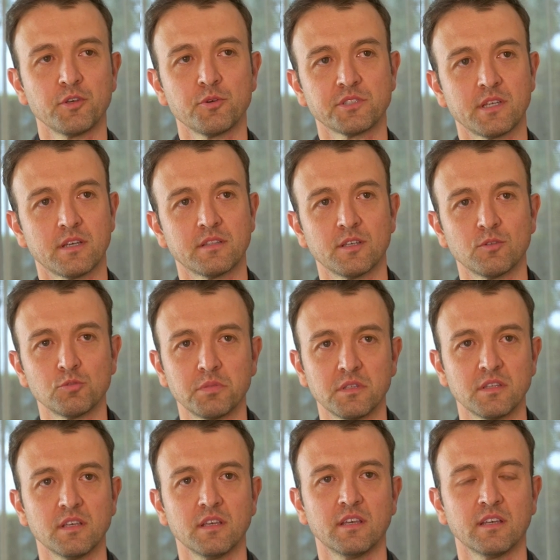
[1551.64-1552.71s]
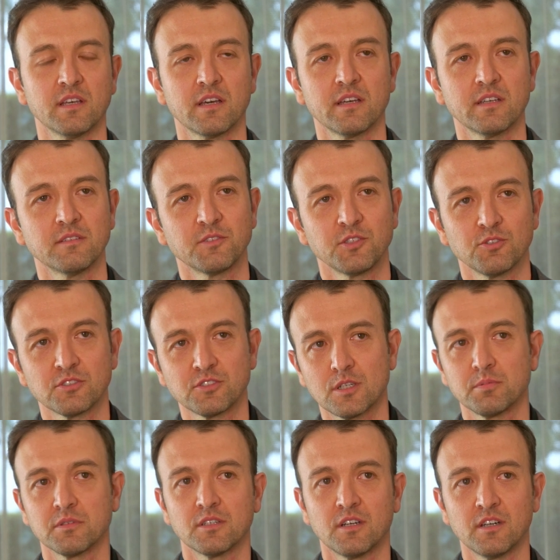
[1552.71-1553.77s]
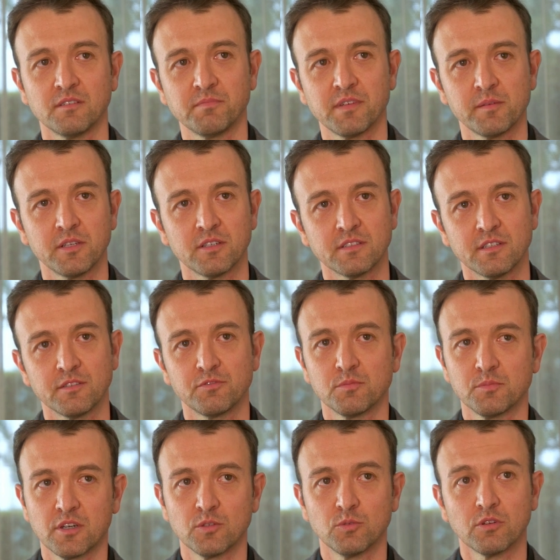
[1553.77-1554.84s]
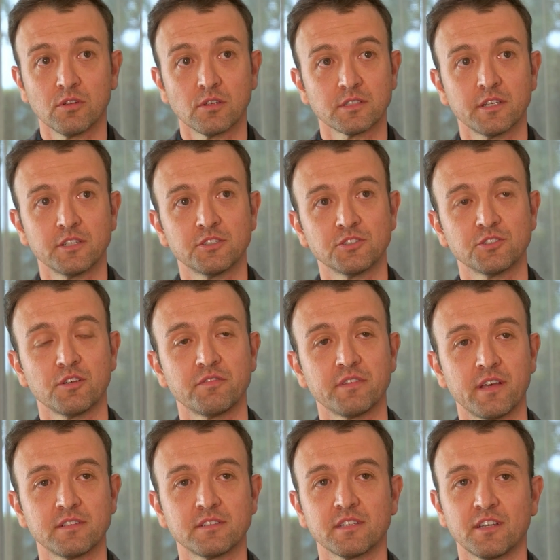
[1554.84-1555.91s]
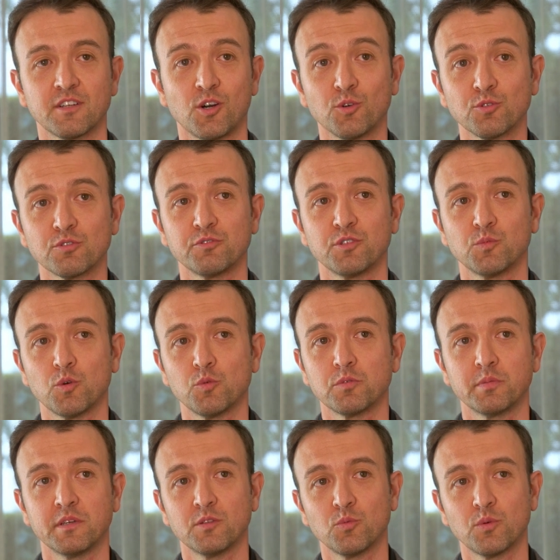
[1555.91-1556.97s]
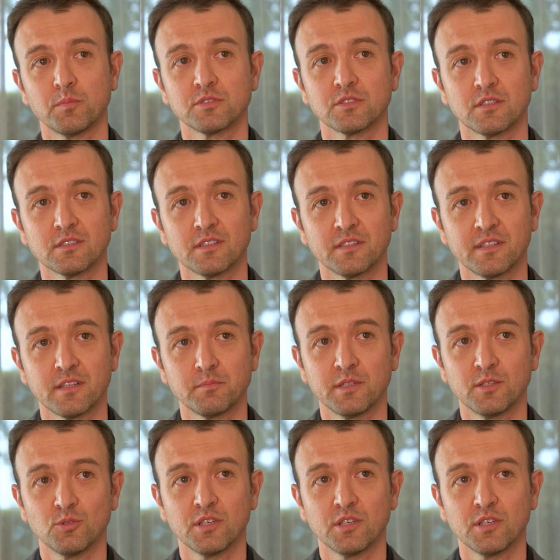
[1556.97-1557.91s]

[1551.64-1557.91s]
viewers out there will be thinking, hey, you're the type of guy maybe I need for my organisation. So if they had to get hold of you, what would be the website that they'd be